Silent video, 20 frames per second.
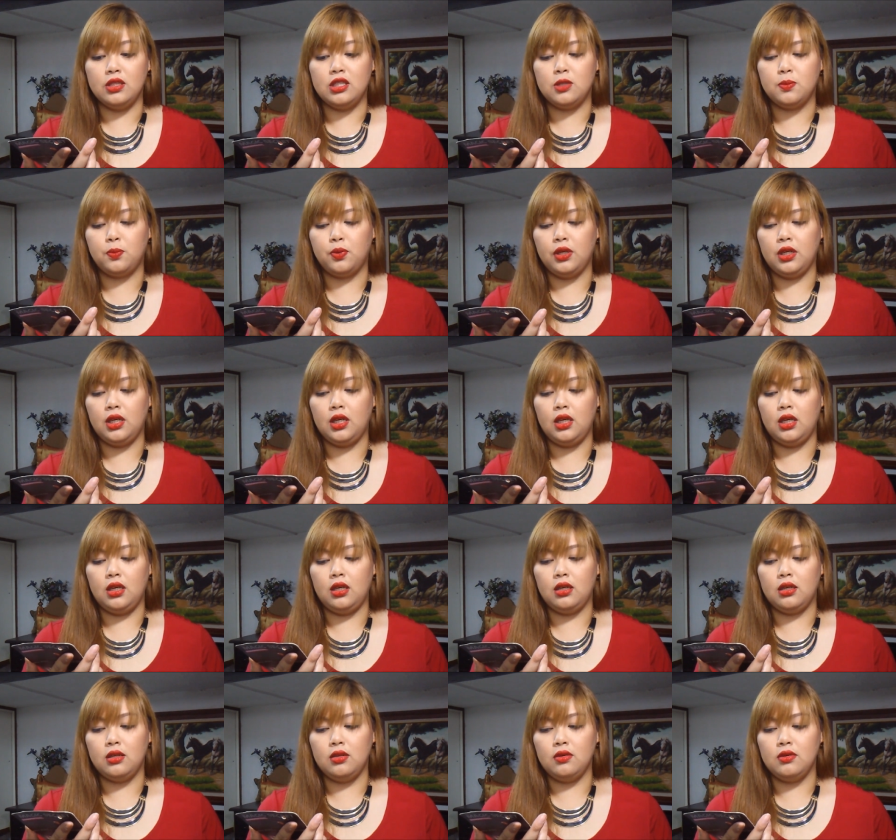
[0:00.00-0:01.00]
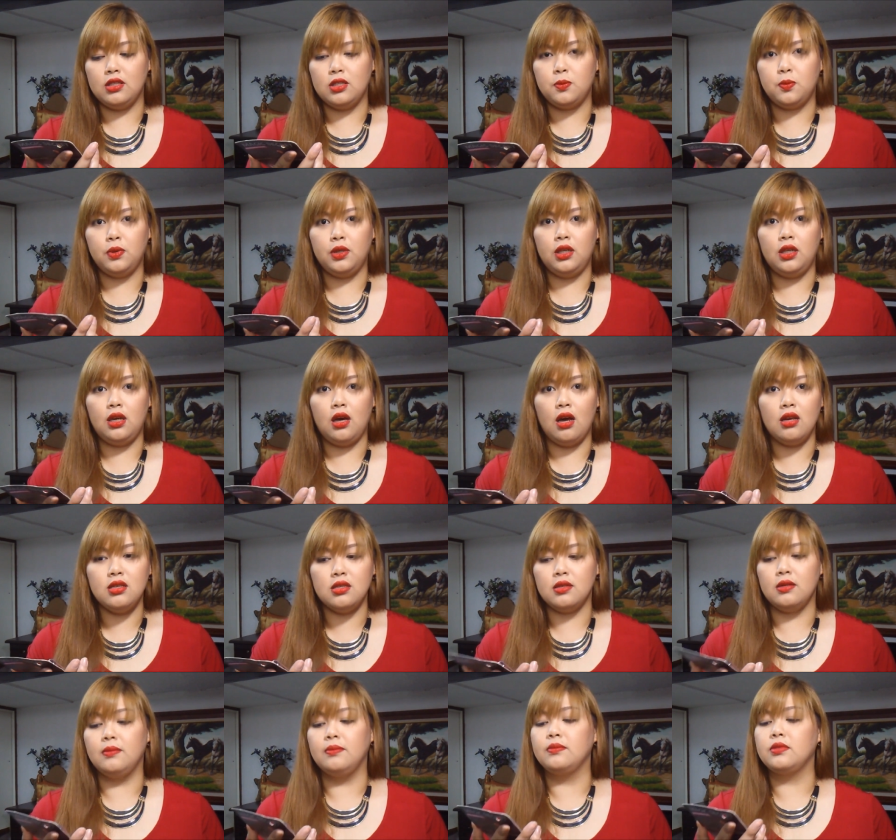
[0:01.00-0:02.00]
it's pretty you know it's pretty
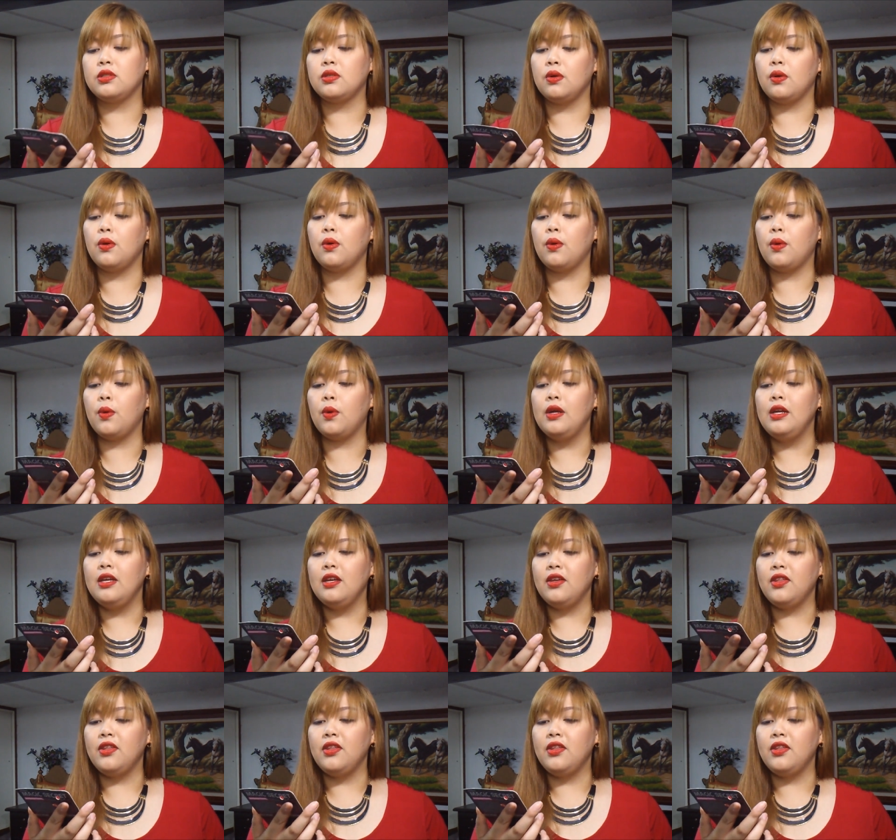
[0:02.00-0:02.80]
awesome so